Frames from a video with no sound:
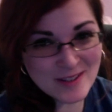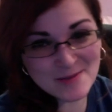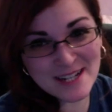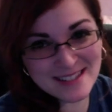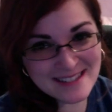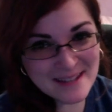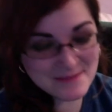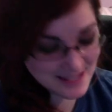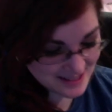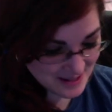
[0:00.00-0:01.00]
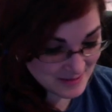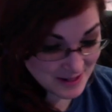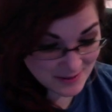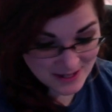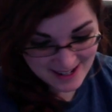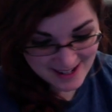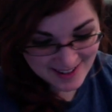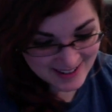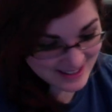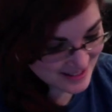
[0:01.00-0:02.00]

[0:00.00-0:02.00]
So we got Snape's last time, now we get Harry.